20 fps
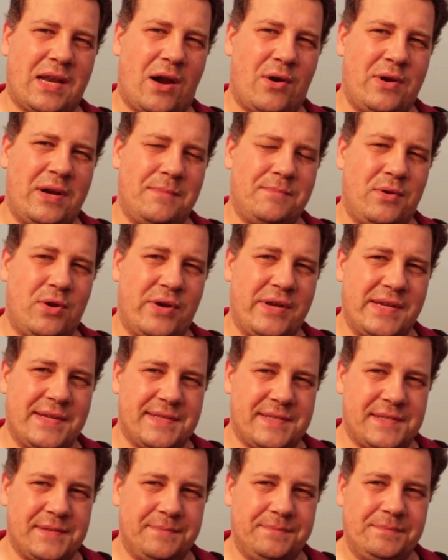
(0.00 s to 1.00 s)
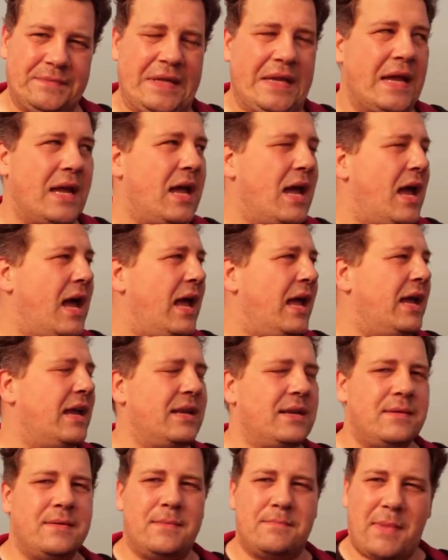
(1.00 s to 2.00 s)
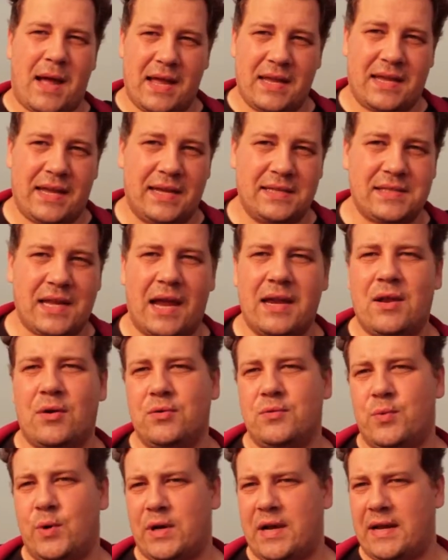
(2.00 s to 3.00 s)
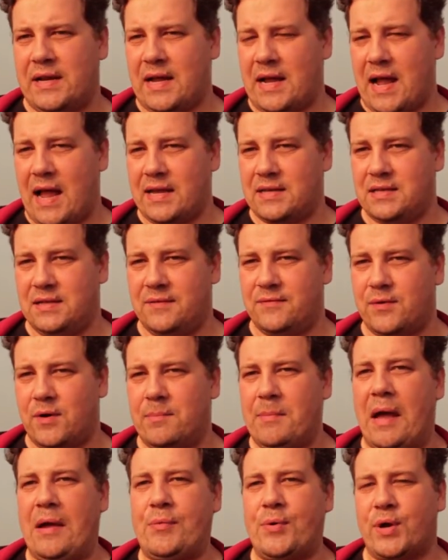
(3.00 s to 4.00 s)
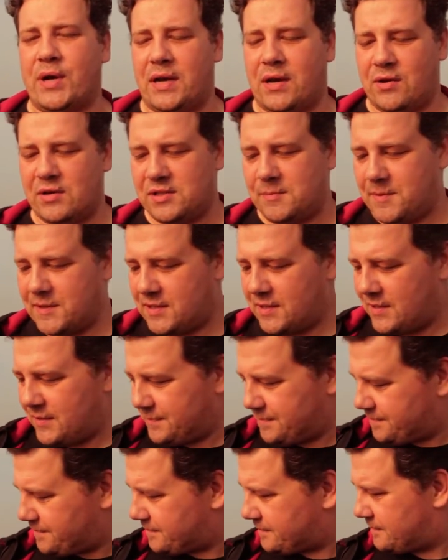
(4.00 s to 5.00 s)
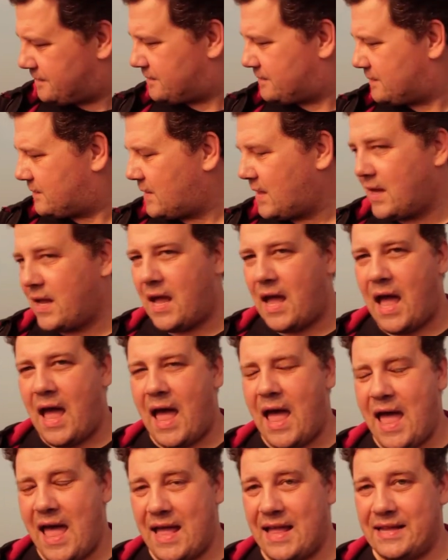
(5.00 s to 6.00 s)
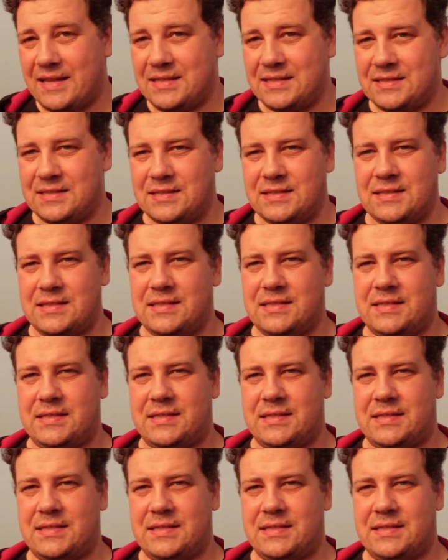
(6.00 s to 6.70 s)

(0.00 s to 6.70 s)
our employees. In my case, I don't work at an IT firm. I work at a hospital and